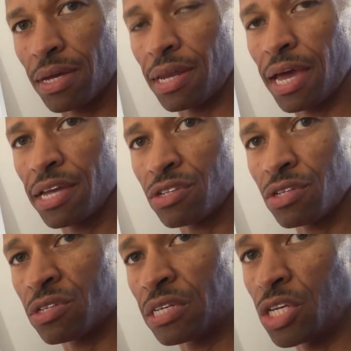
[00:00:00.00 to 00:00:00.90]
it has
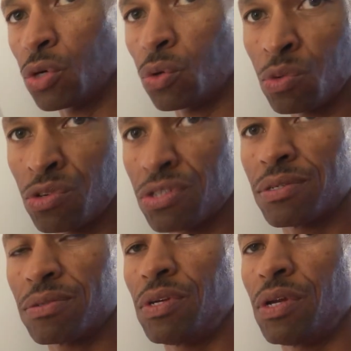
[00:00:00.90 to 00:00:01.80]
its guilds,
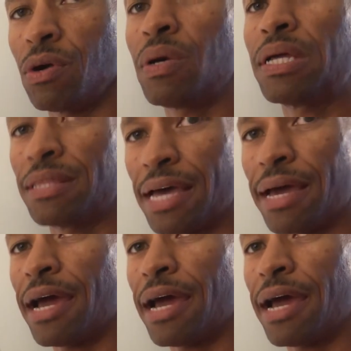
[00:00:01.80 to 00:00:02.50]
that